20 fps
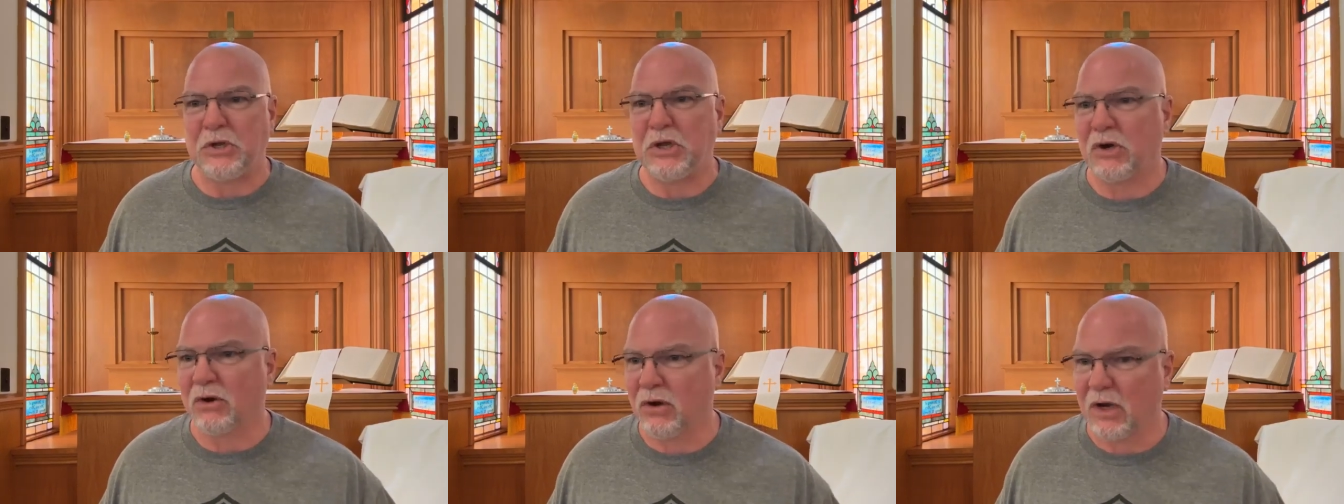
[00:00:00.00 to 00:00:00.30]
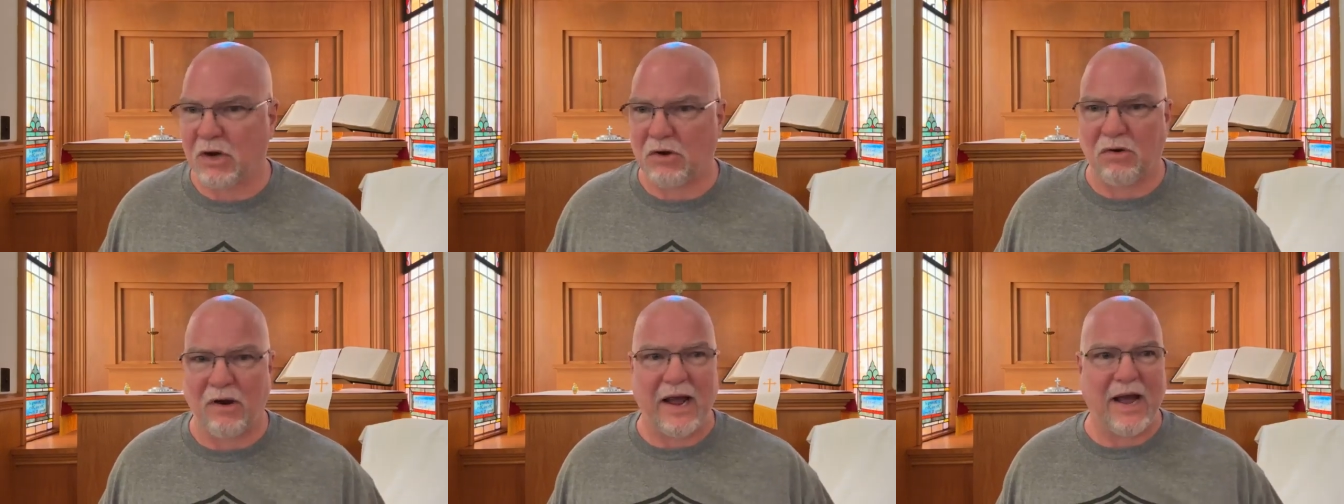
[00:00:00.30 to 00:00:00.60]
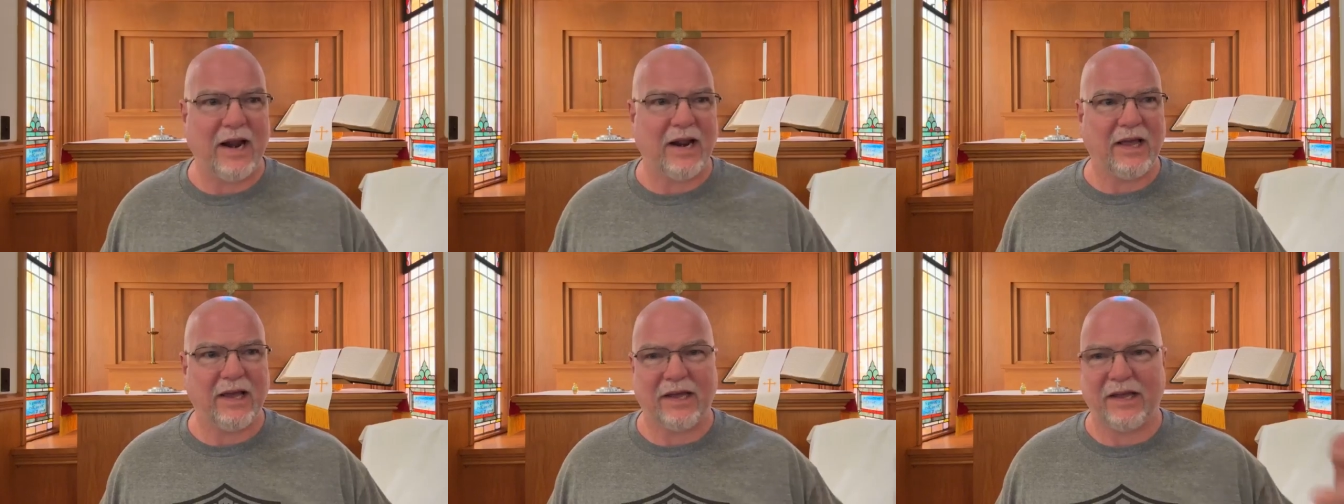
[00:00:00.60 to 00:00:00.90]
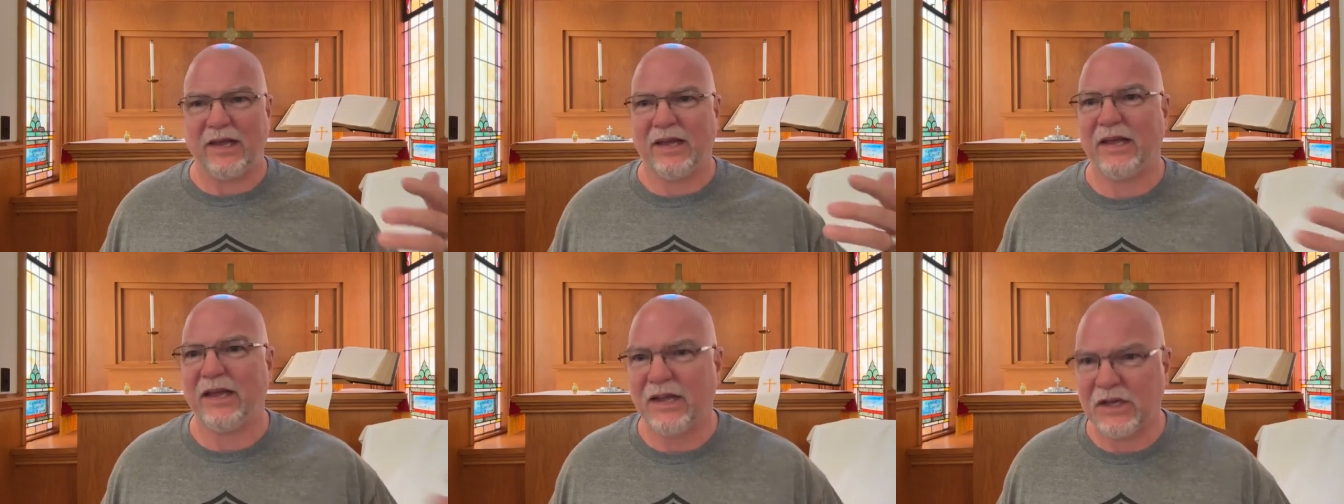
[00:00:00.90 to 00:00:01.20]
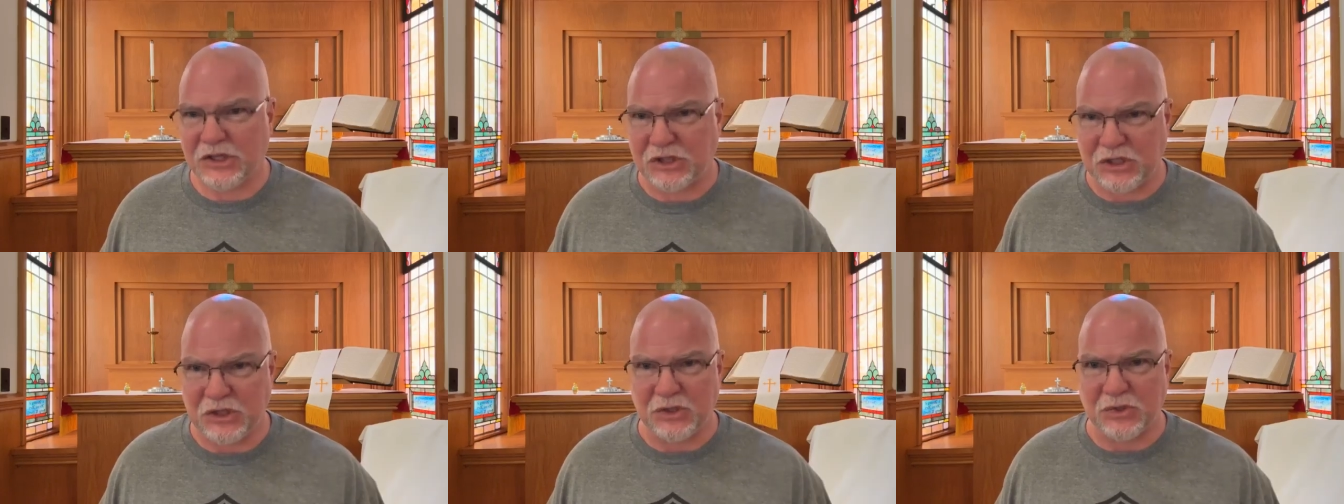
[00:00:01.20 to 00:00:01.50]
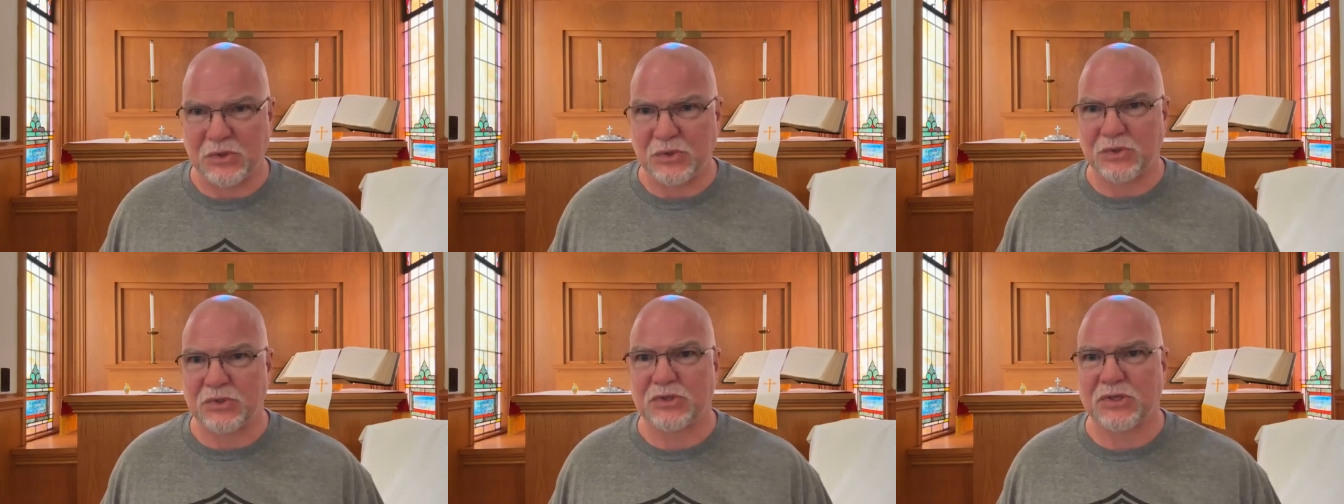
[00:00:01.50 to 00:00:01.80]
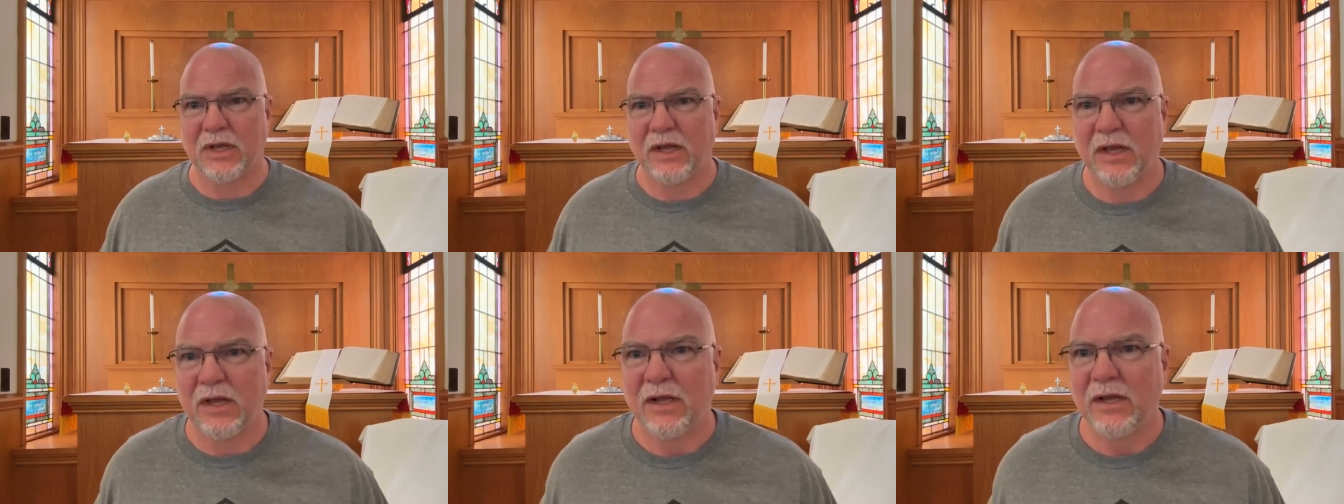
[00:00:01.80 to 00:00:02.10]
bureaucratic
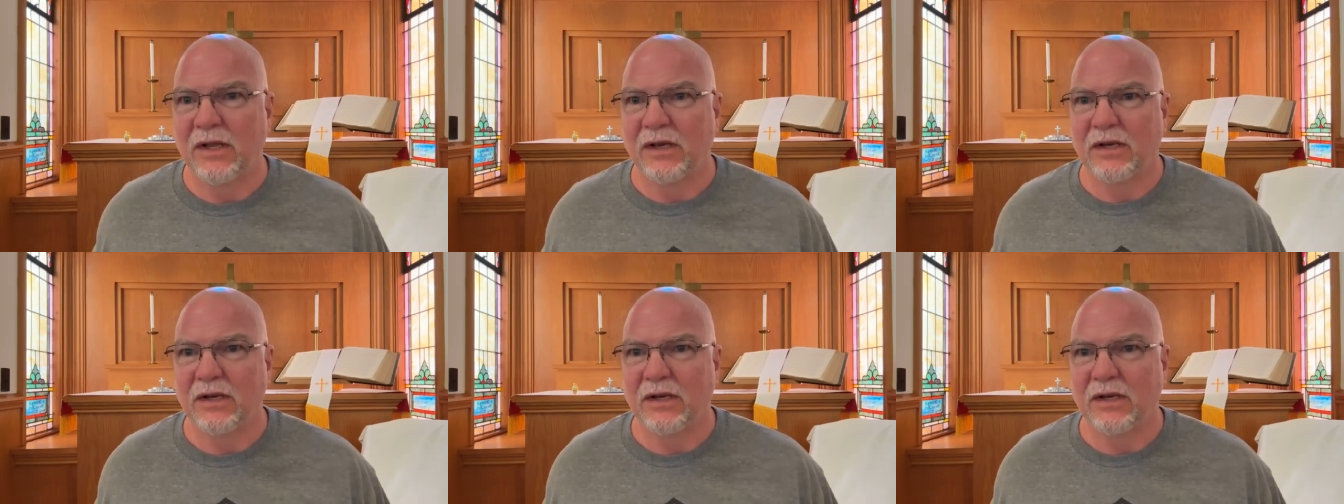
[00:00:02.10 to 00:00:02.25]
issues